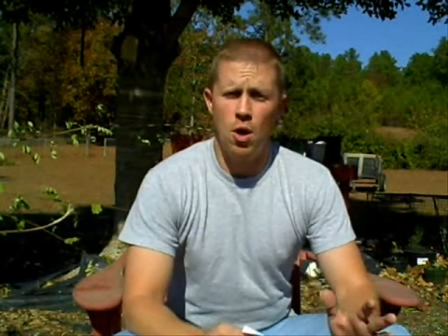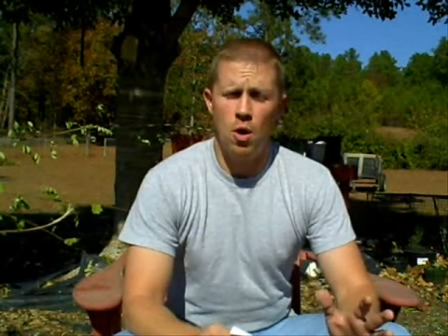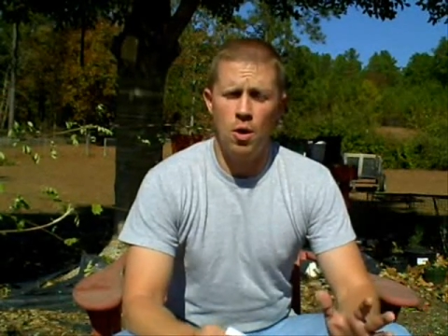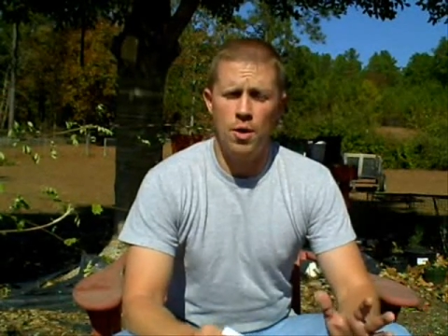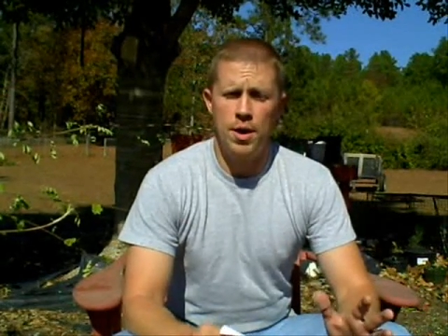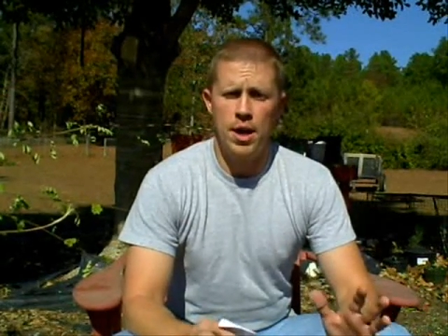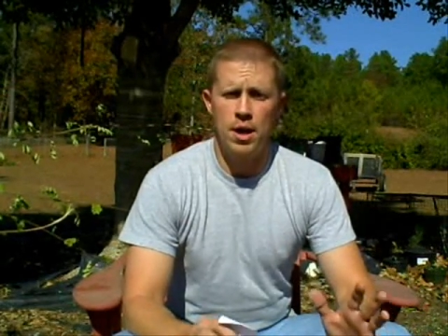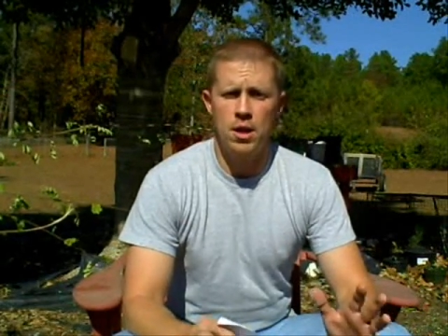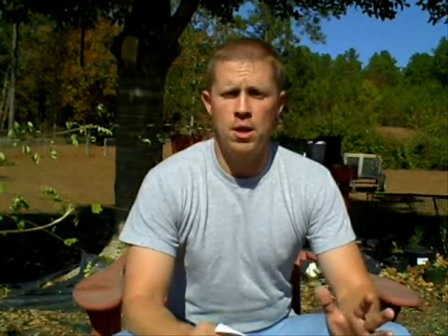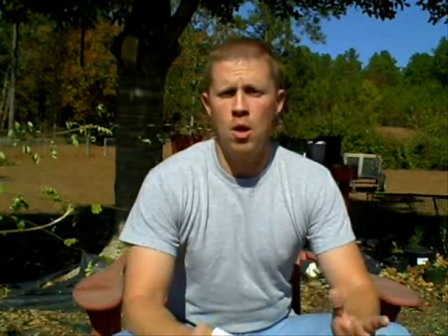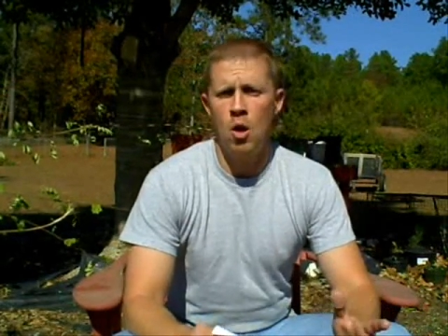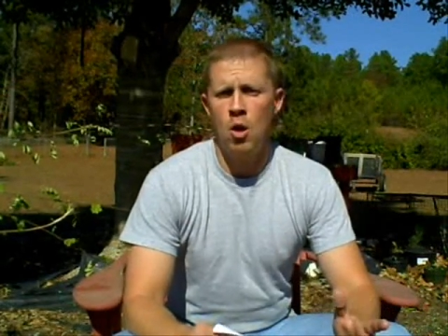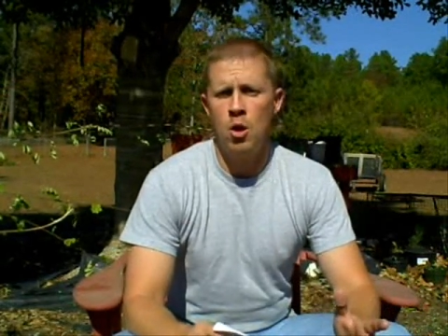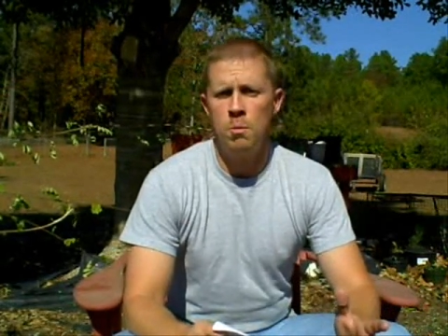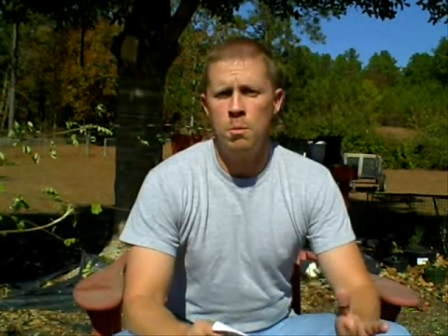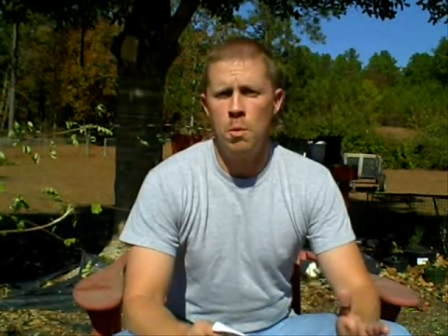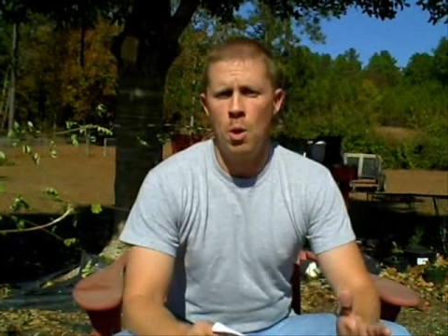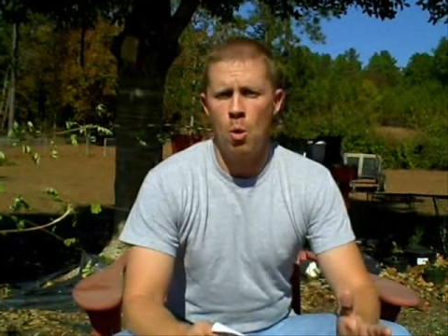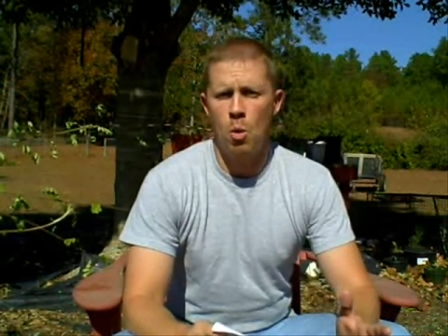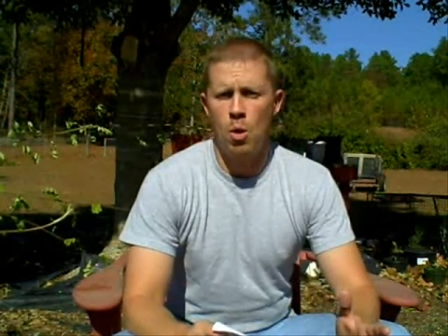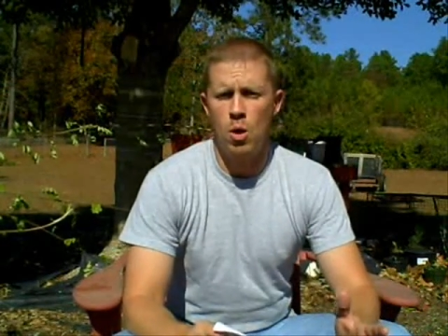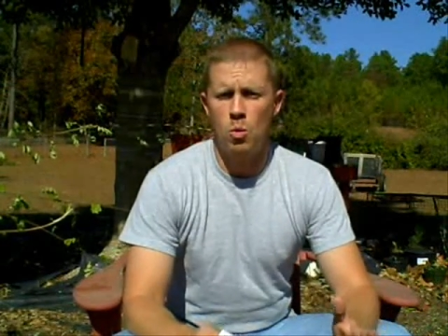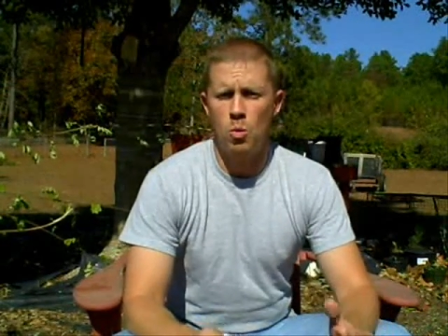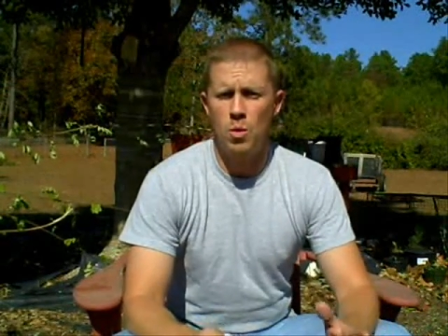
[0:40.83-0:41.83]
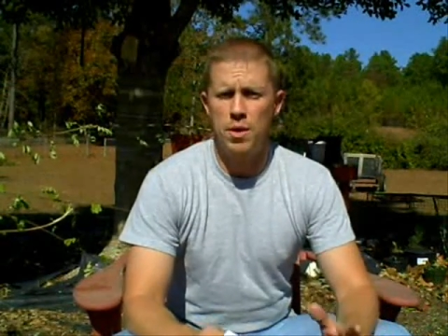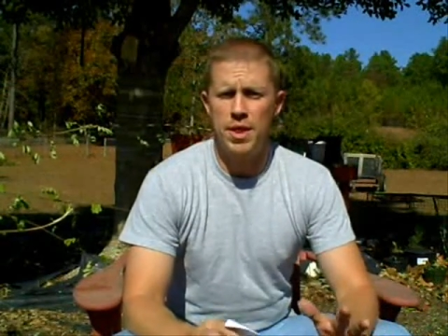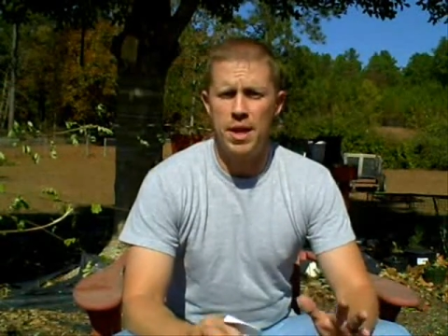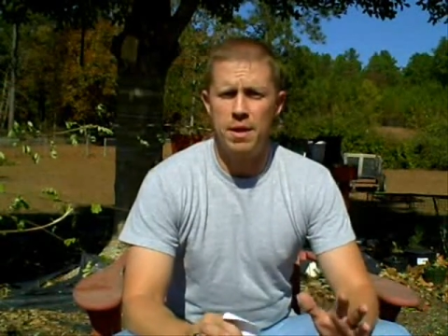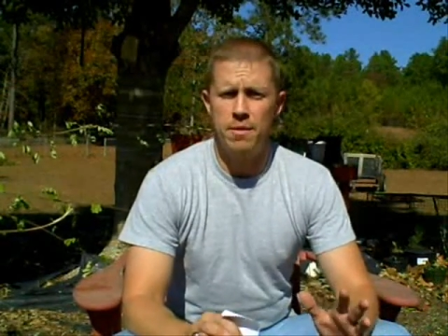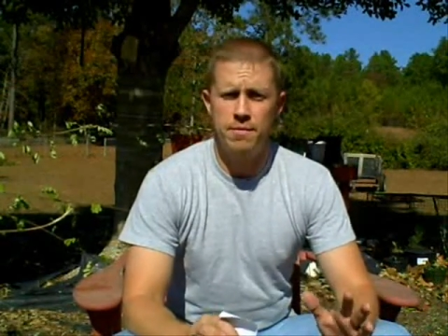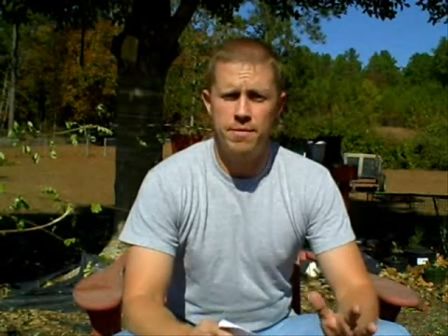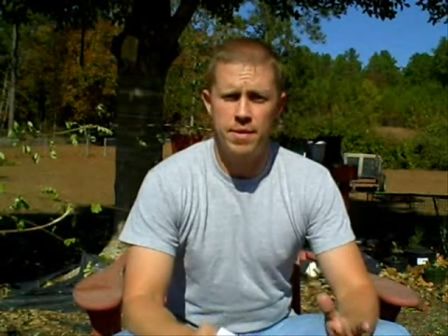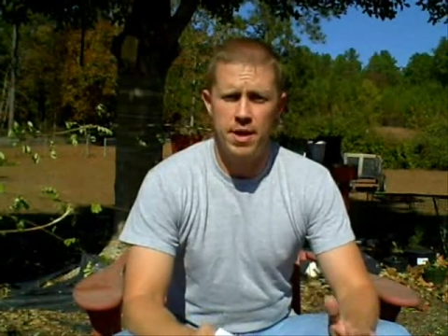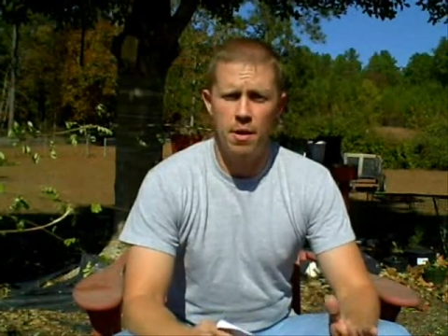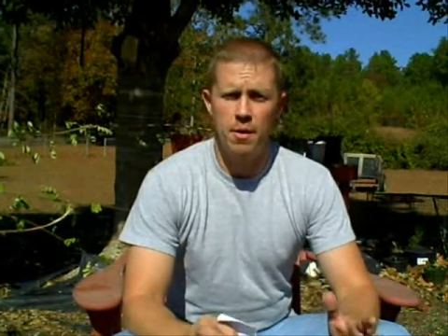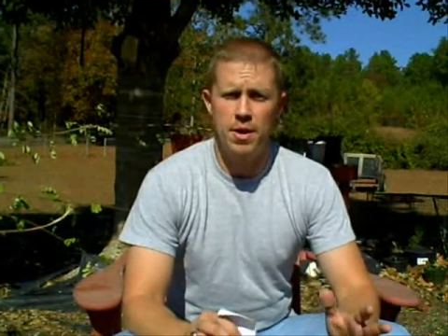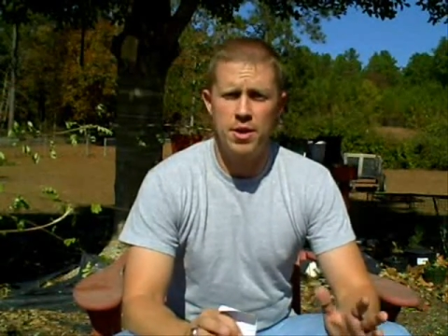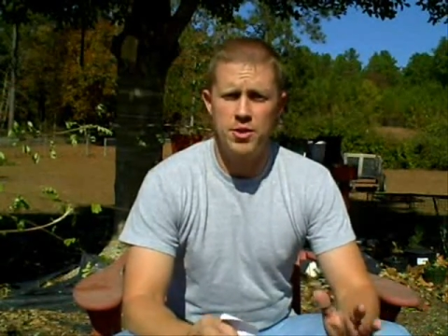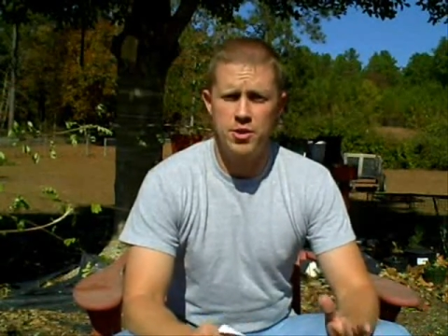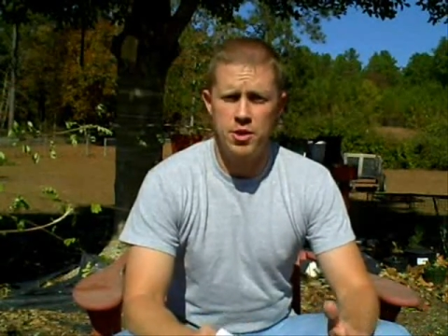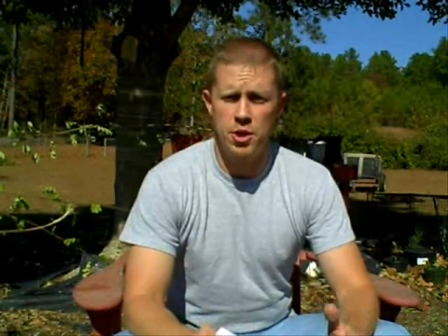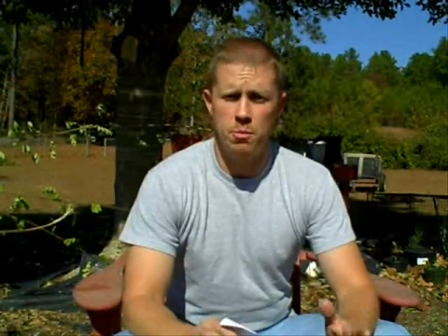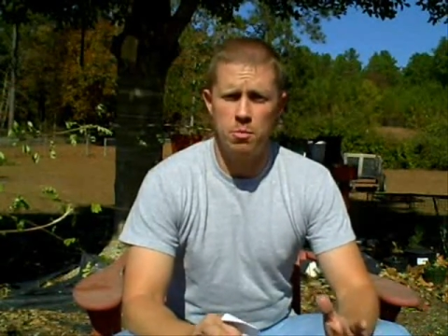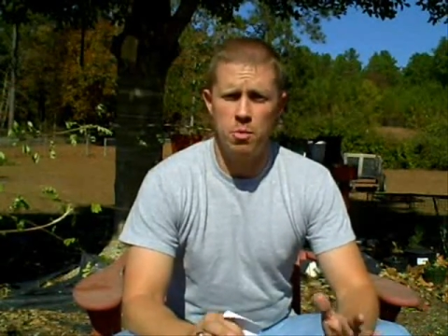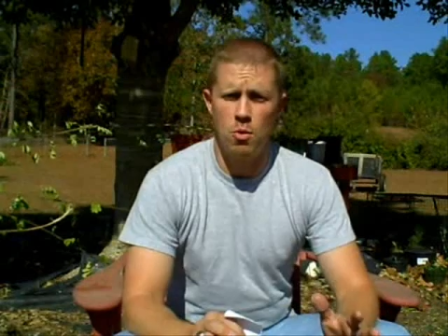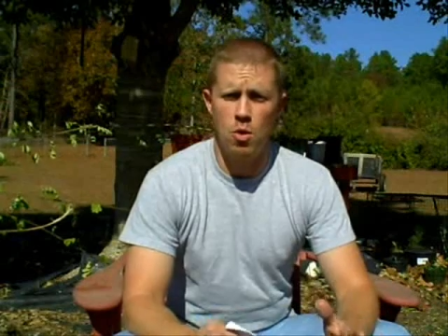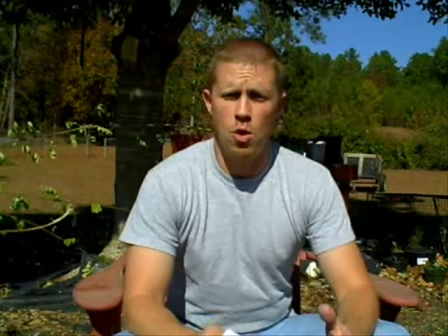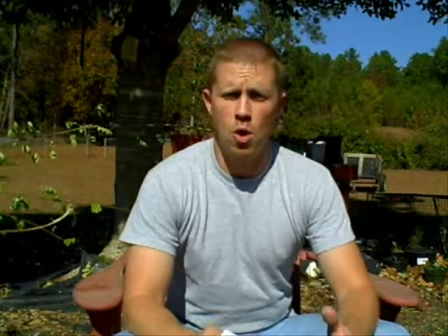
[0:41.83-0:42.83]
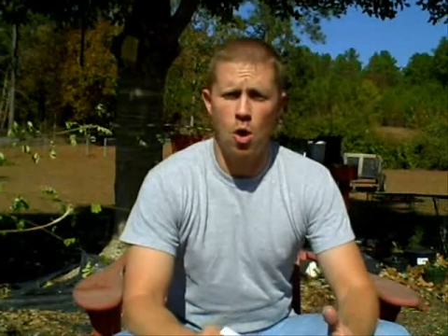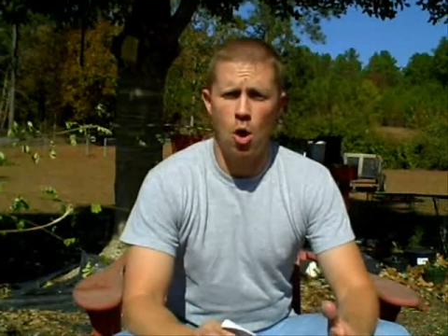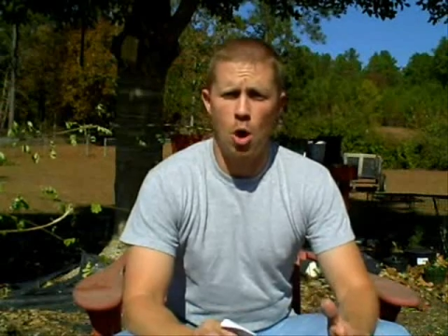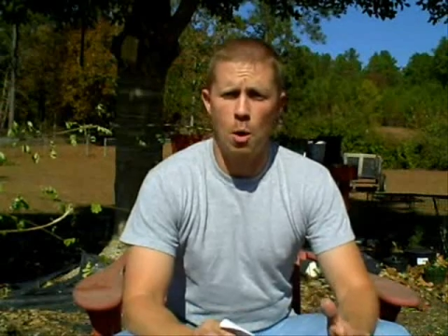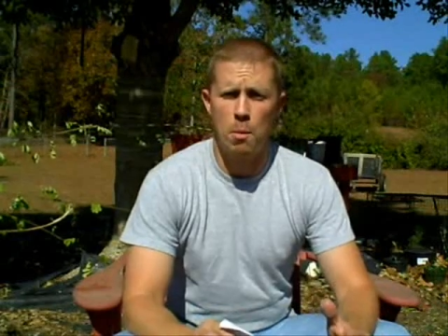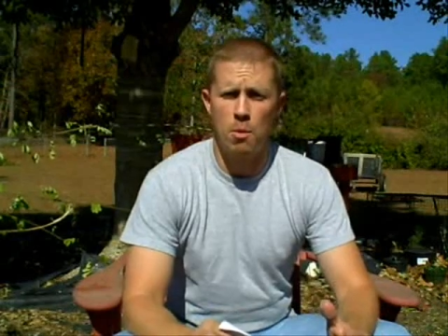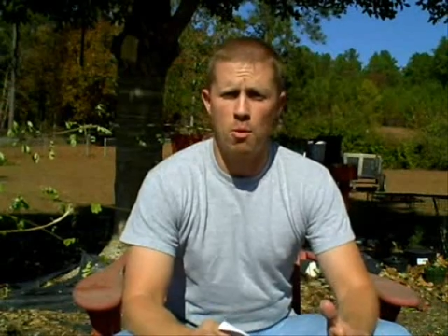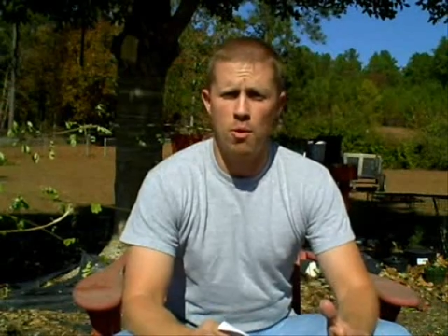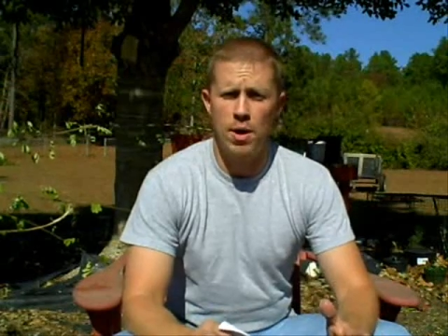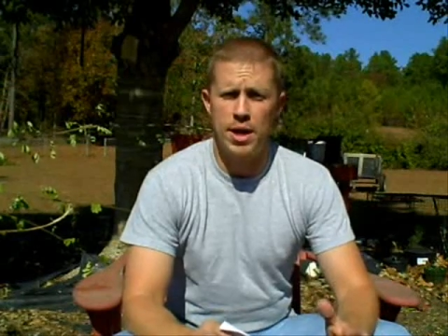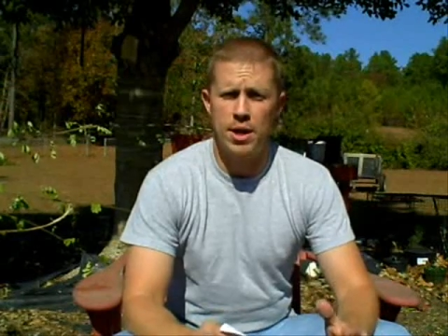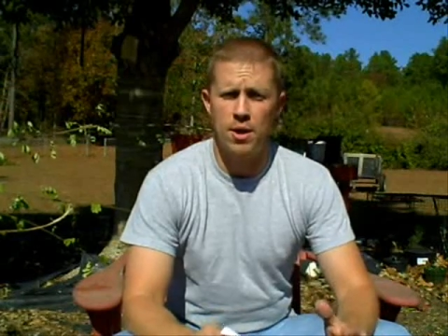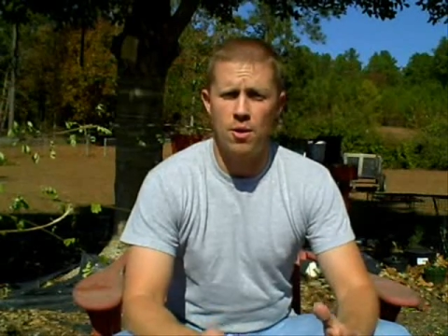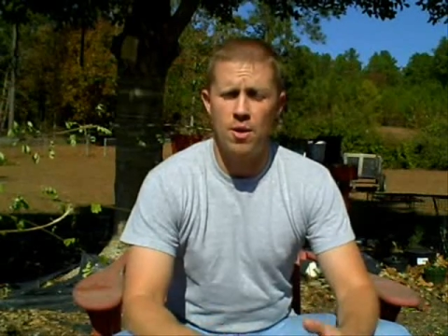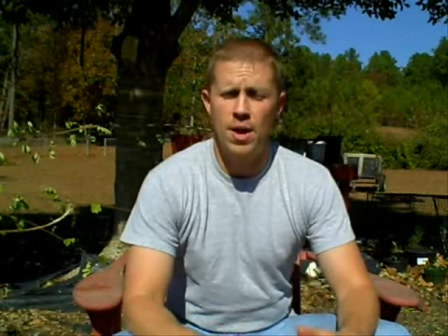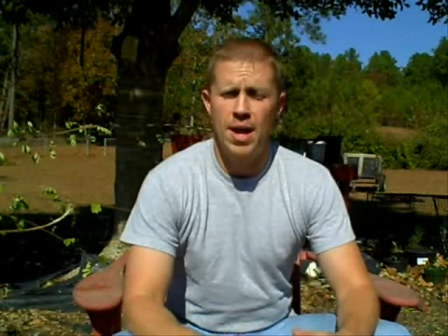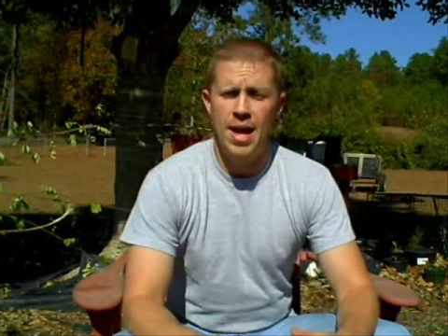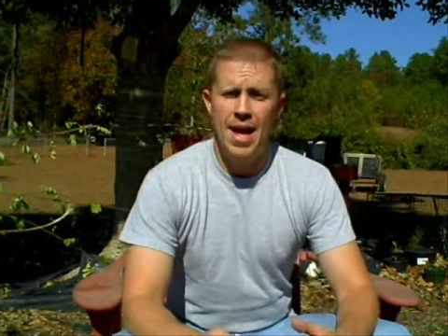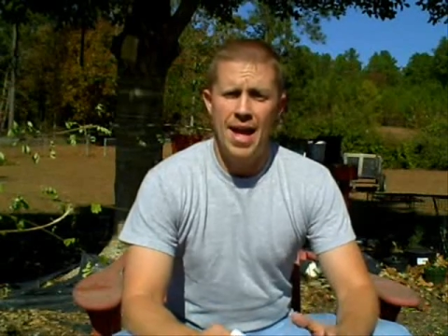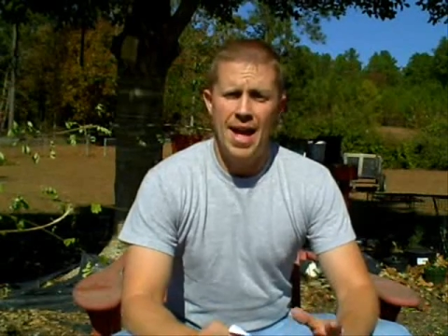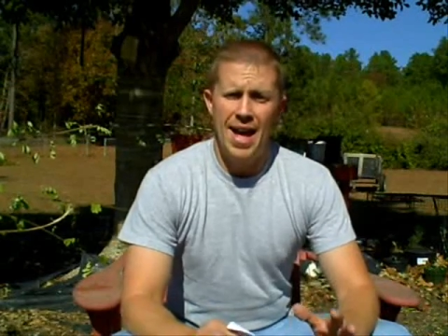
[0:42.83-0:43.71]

on a lawnmower with a very simple carburetor.